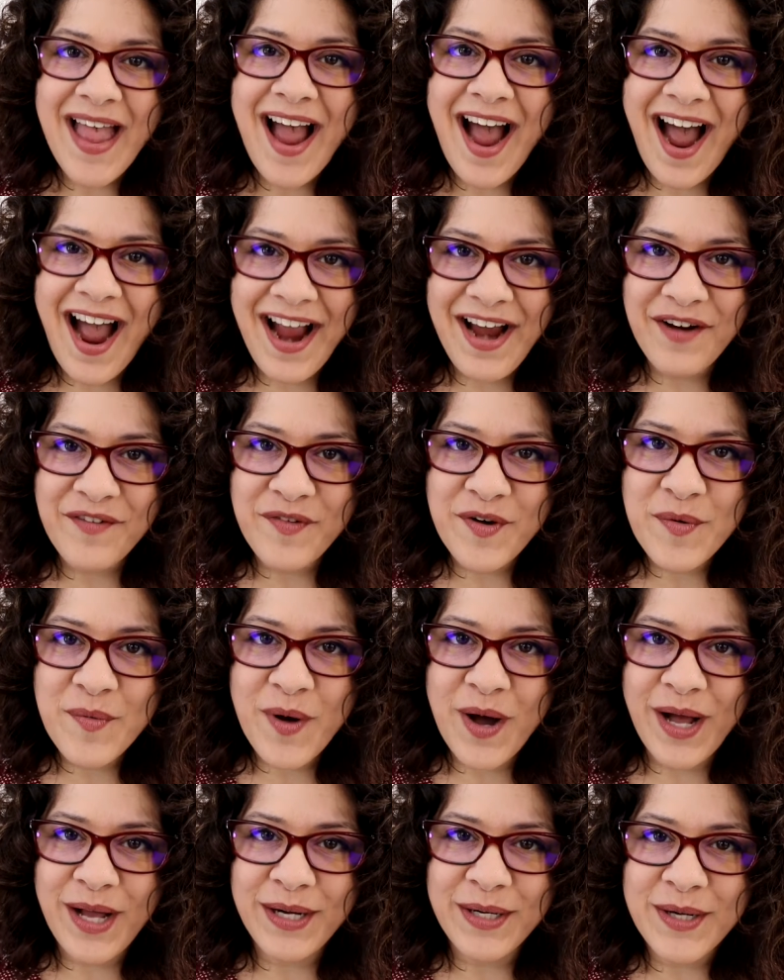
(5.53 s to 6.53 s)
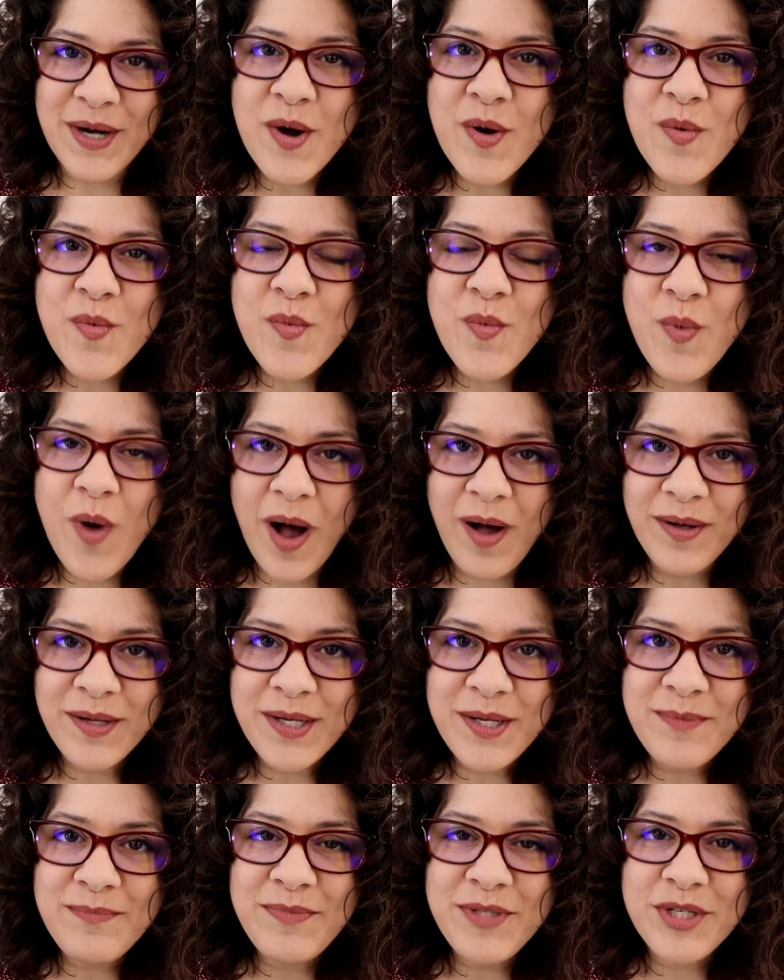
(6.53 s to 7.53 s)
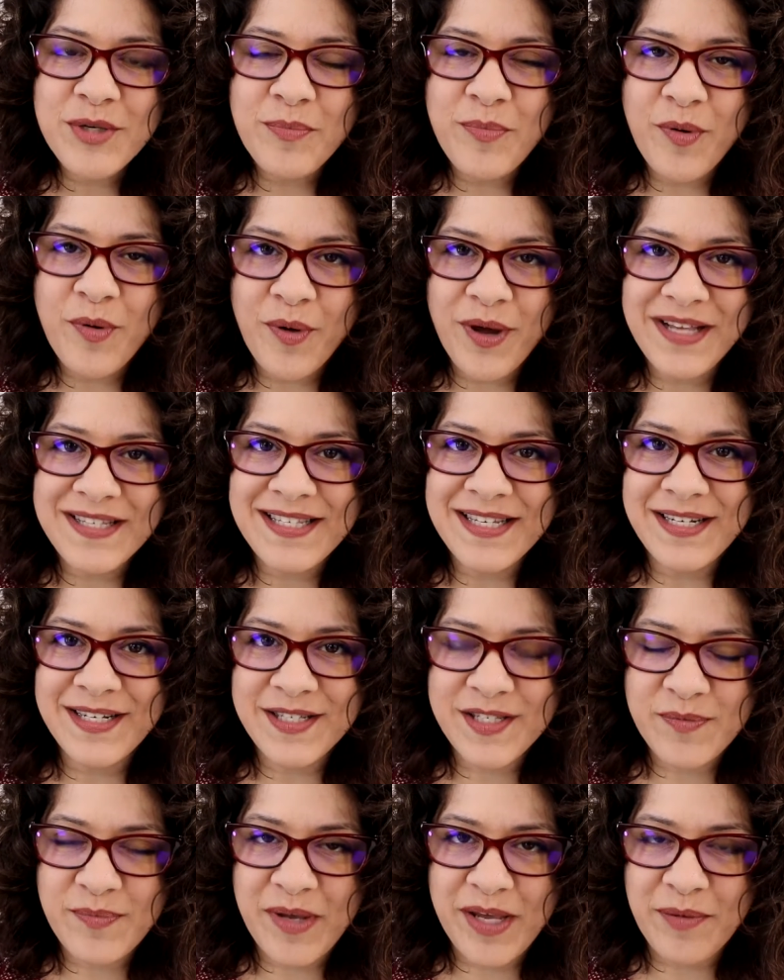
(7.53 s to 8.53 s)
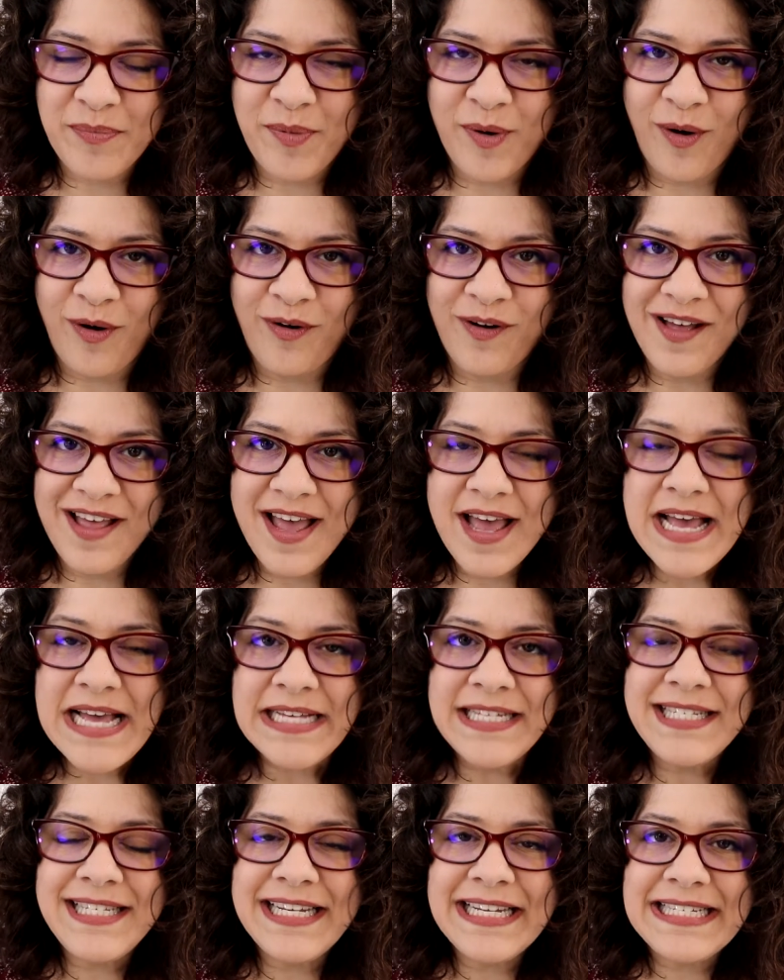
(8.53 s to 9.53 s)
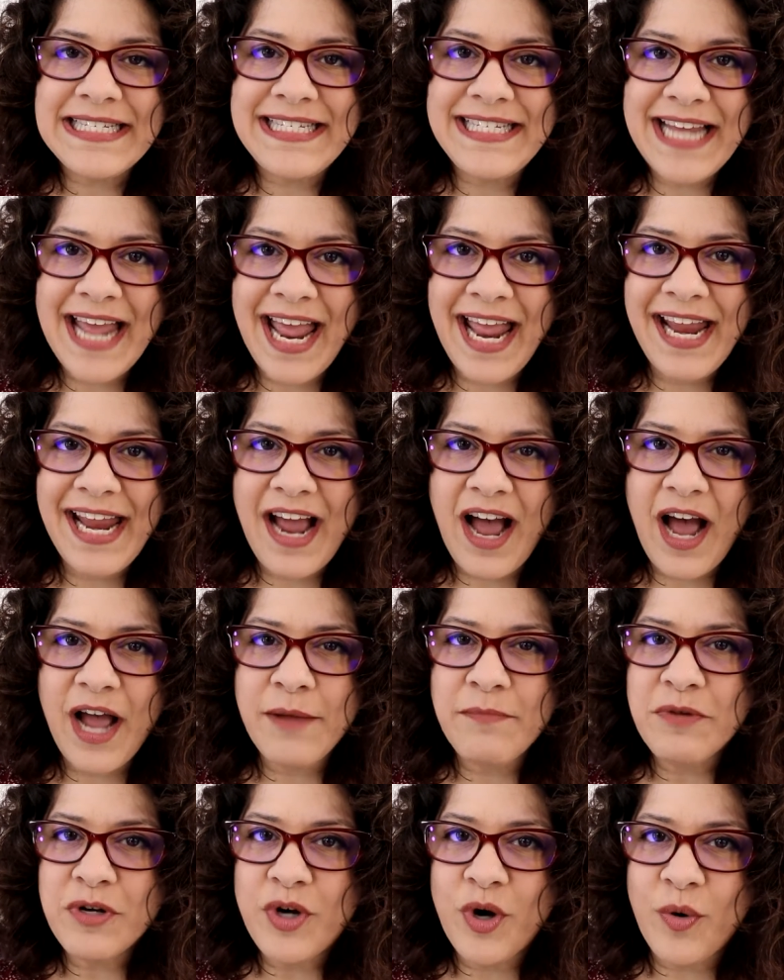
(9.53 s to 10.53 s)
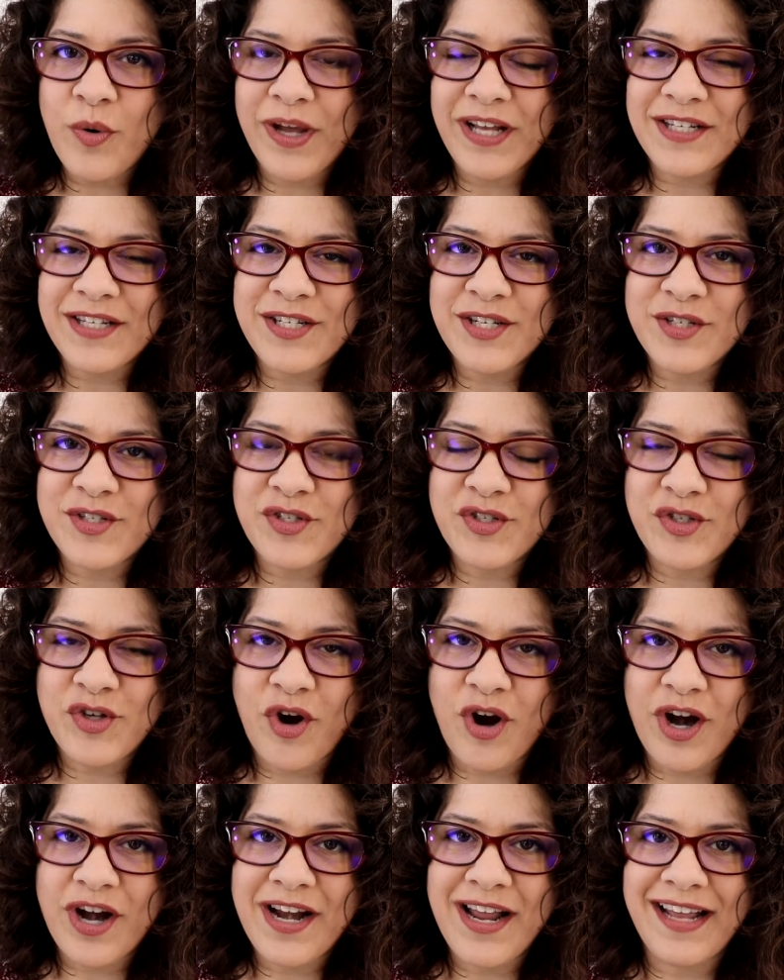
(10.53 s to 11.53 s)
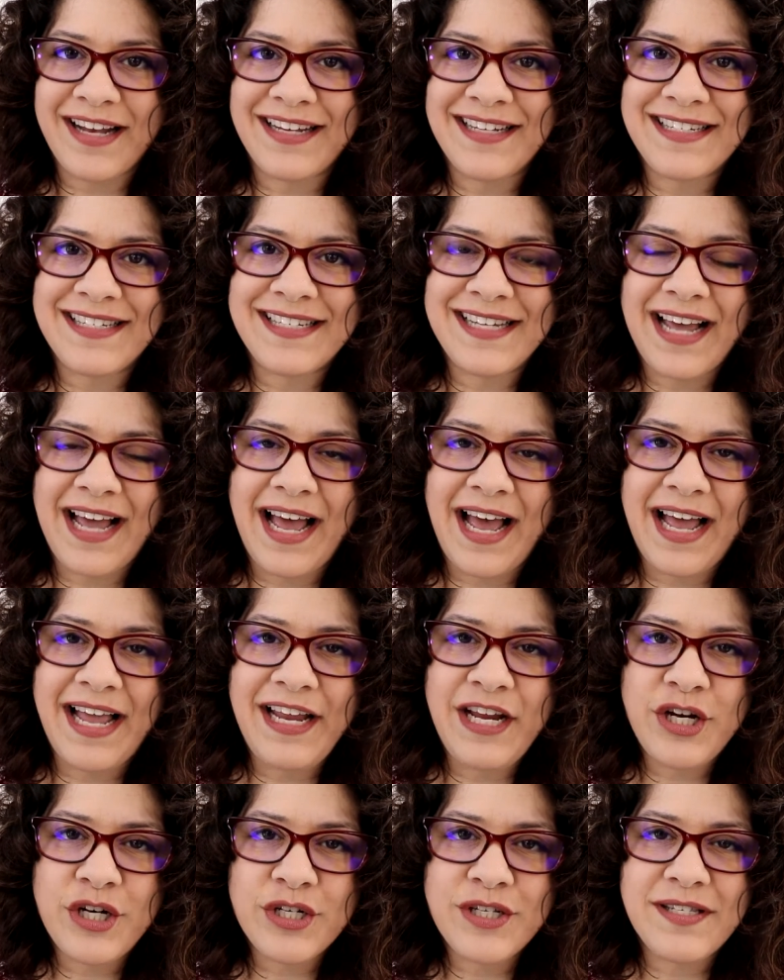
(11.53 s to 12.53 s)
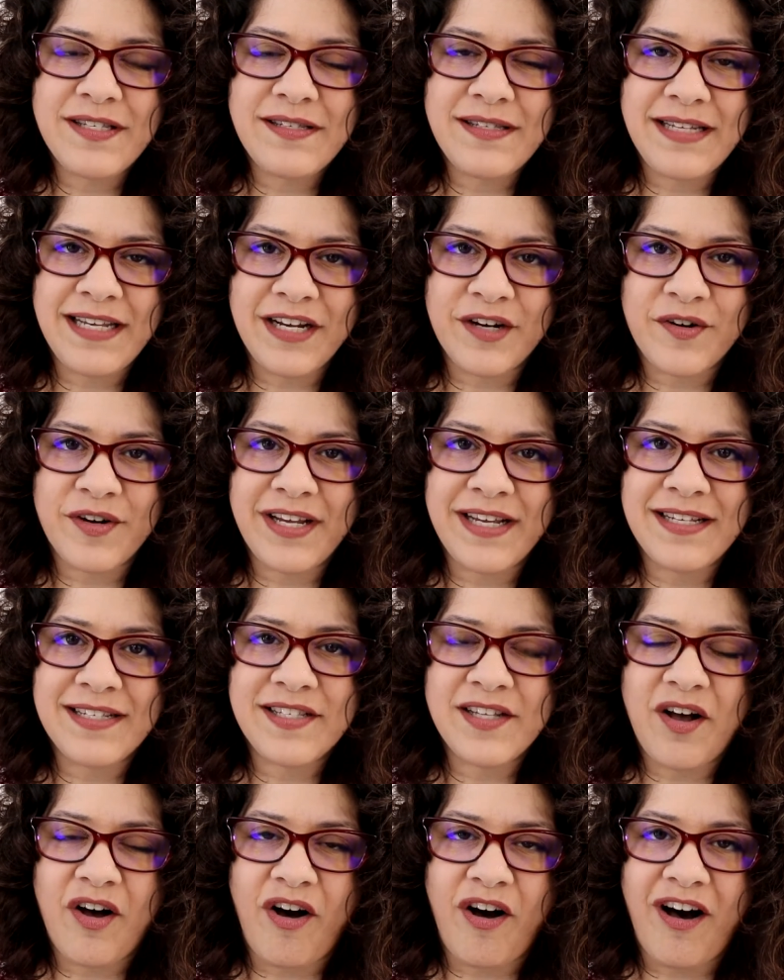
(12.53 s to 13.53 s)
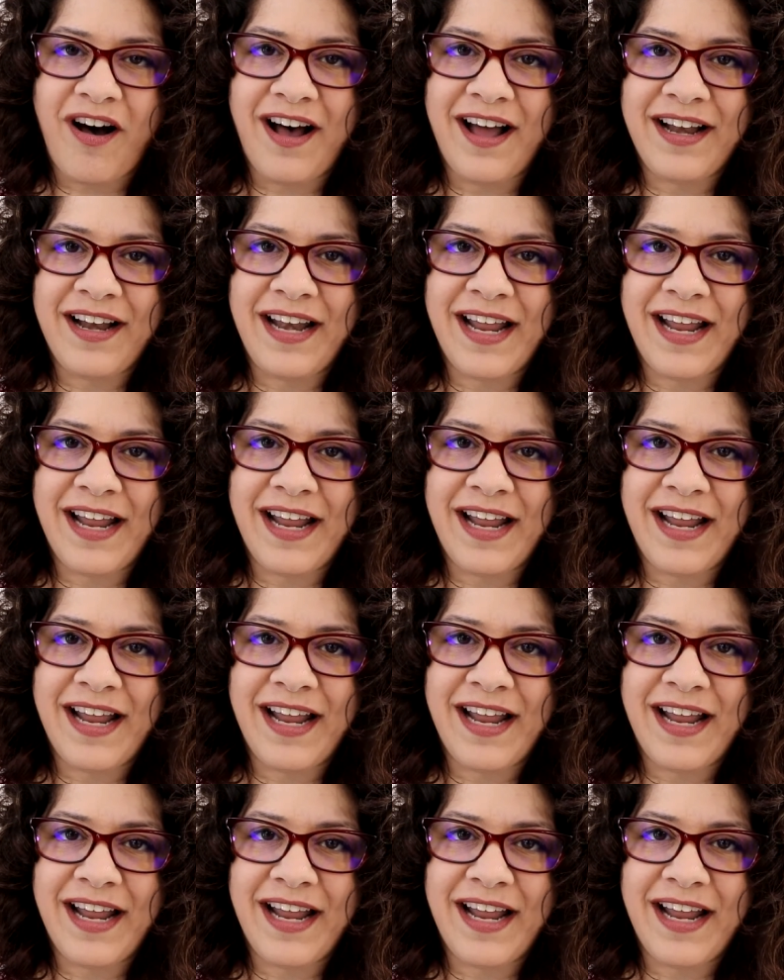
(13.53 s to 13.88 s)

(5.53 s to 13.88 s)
Hi everyone, welcome to Poisonous People. Today I'm going to start an entire series on